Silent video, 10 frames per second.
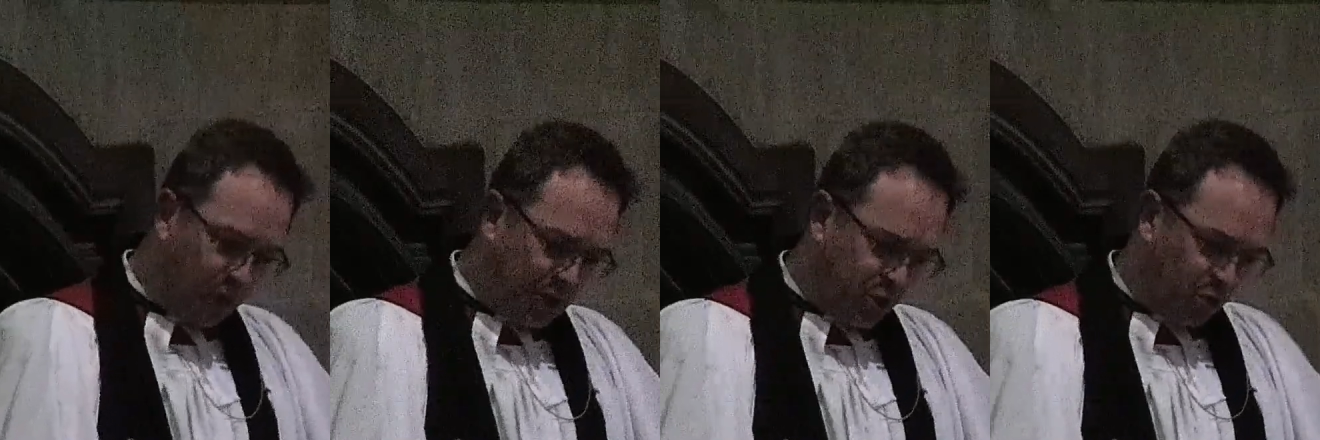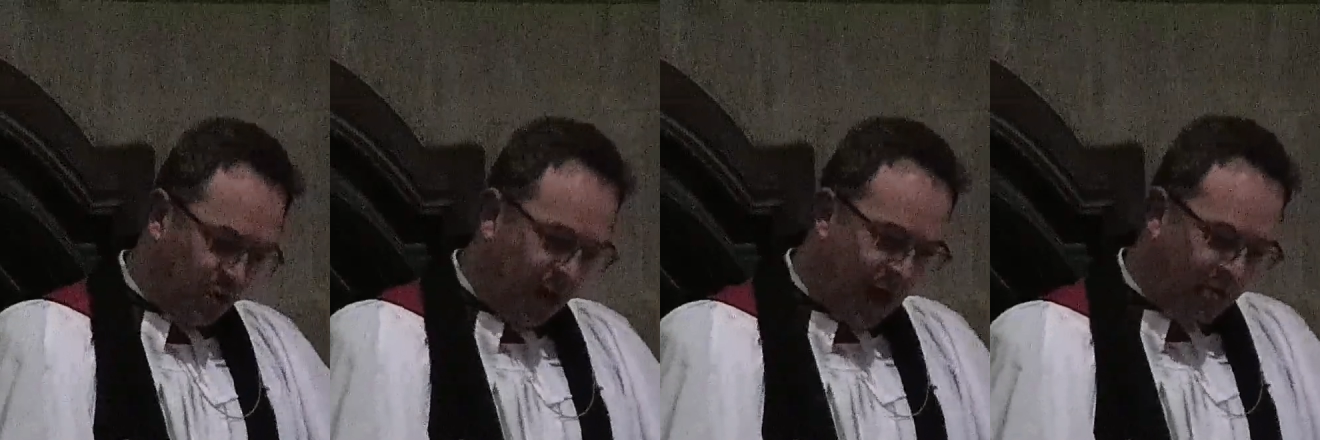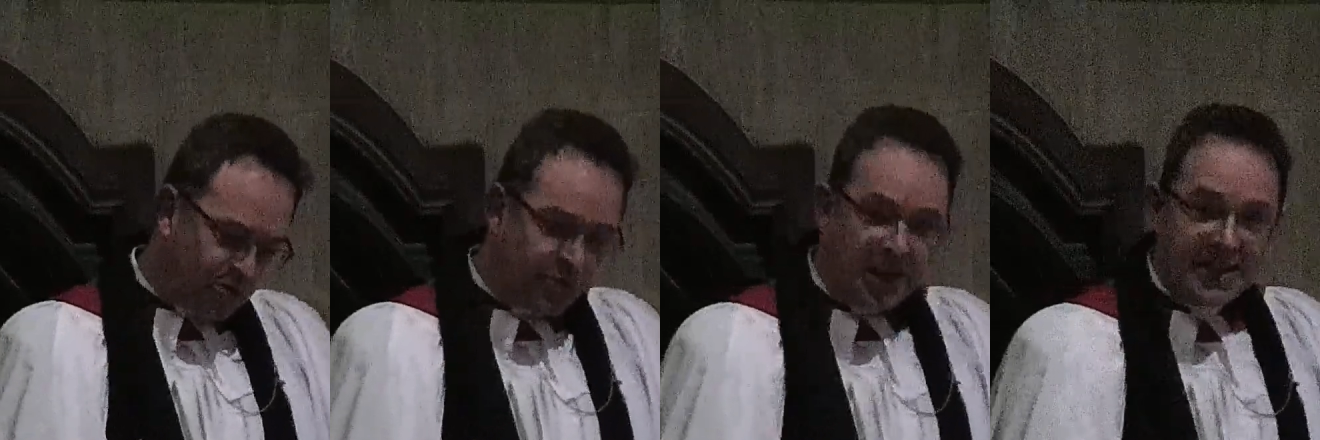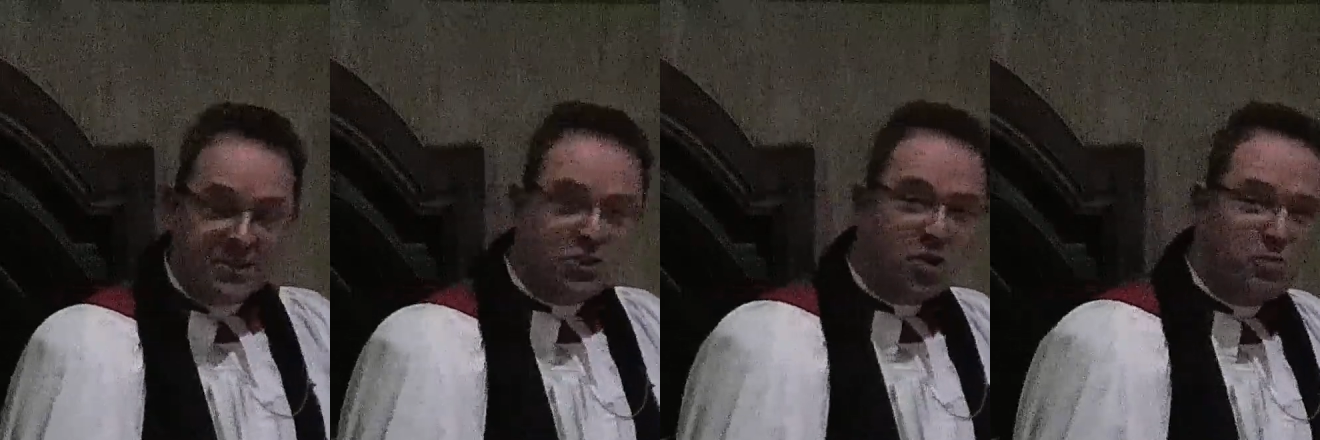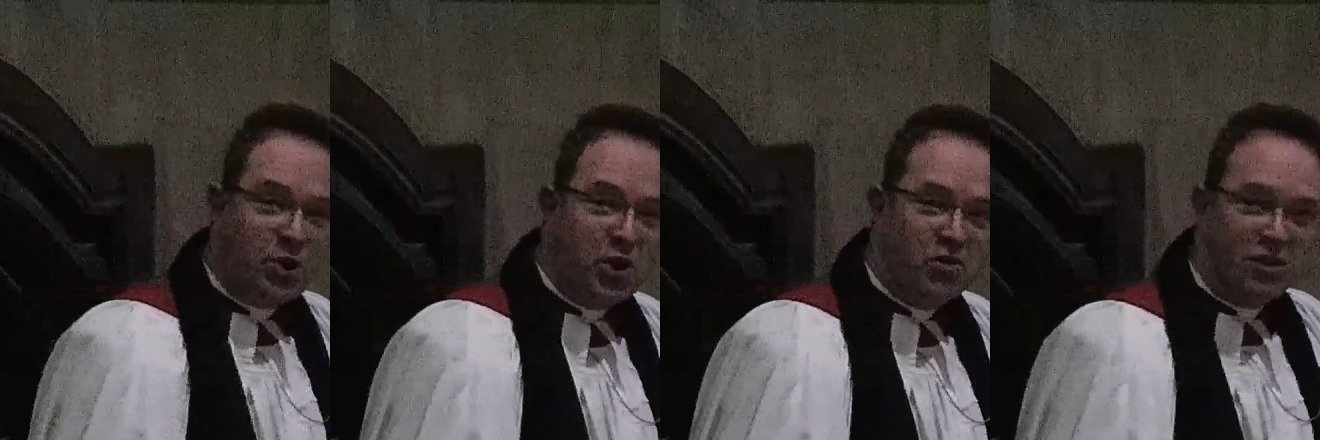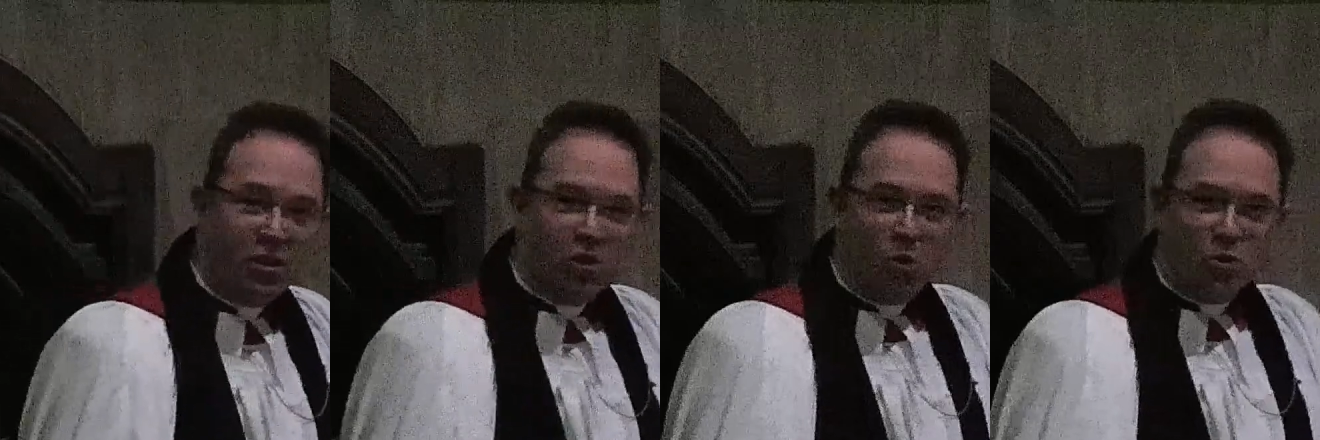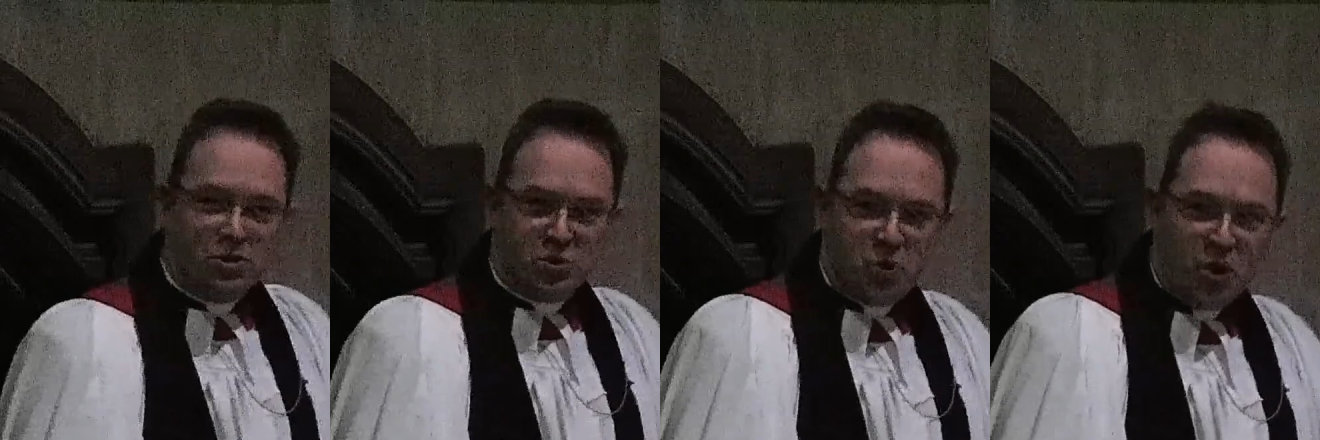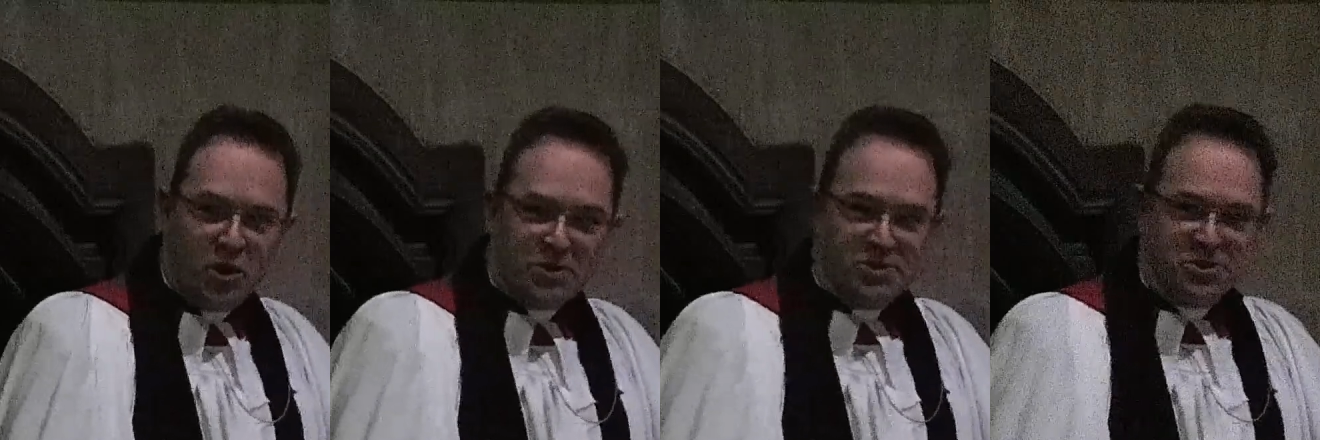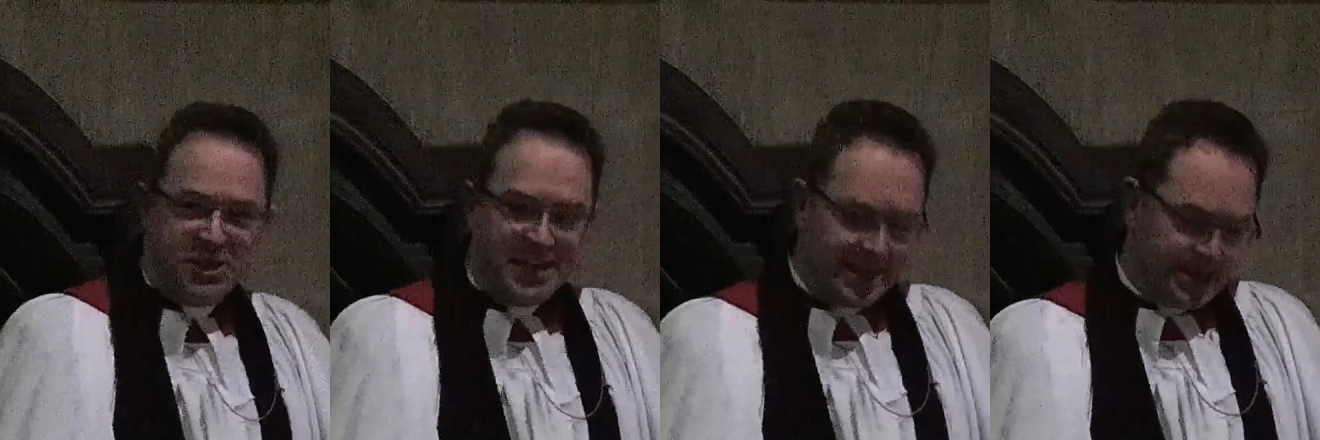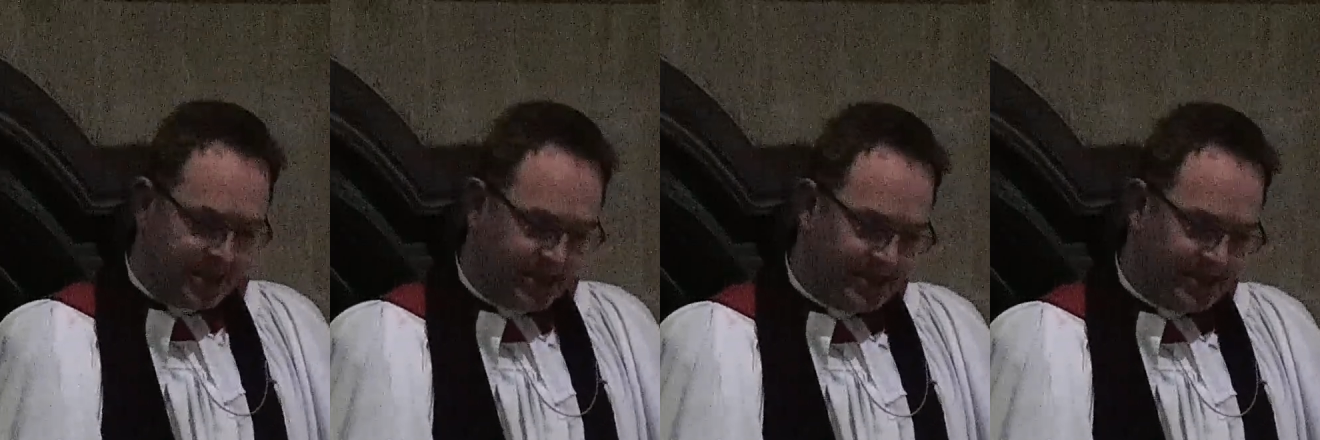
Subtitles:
they taught me how to be so pure in thought and word and deed.